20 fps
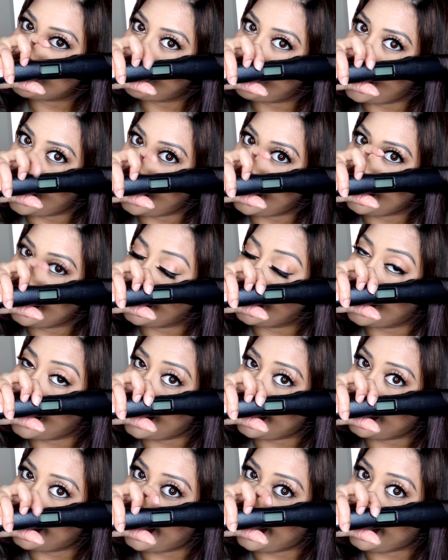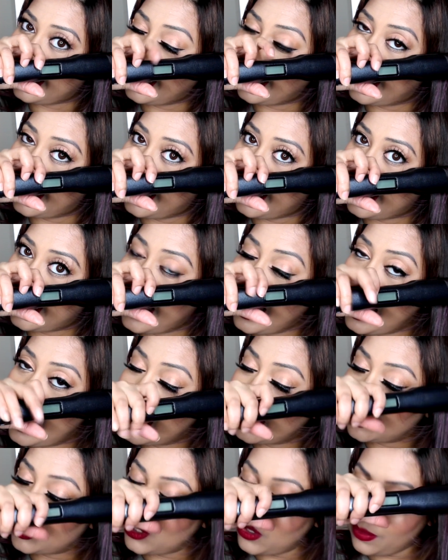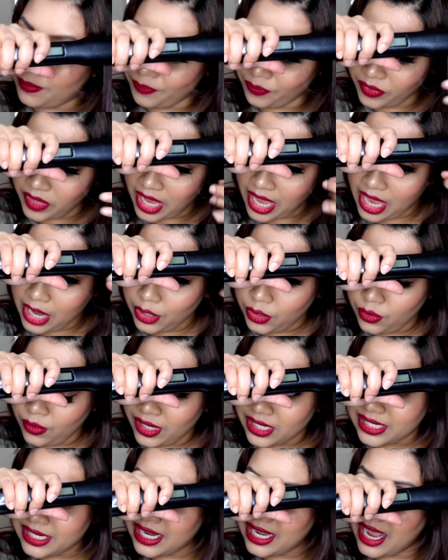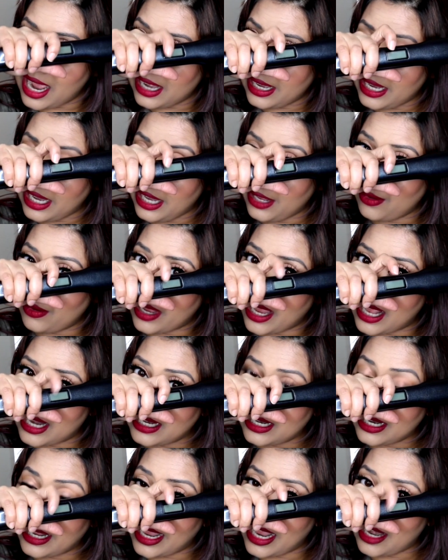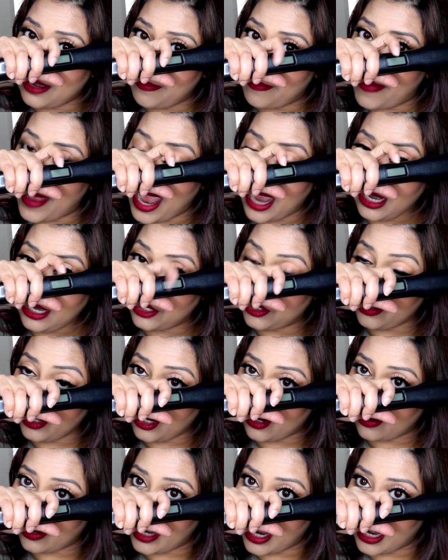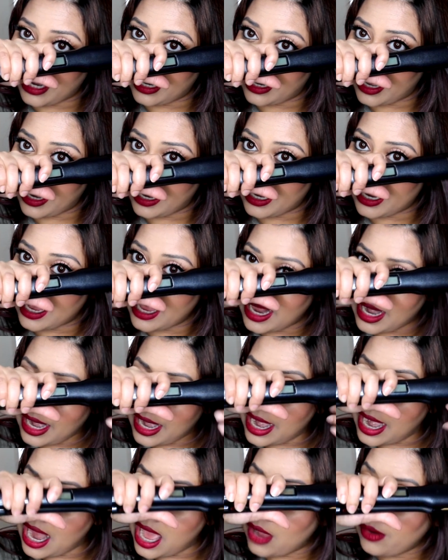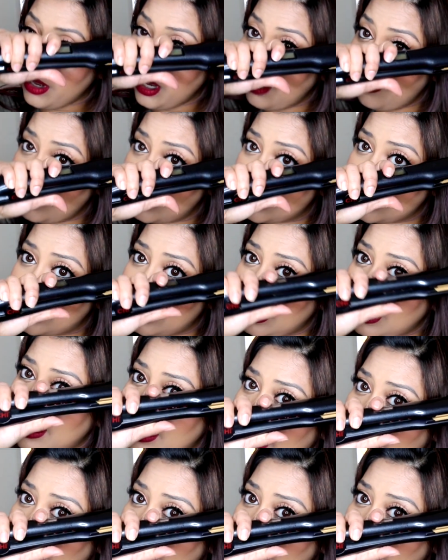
my guideline again. So twist it until you can get back to your guideline. Now you will see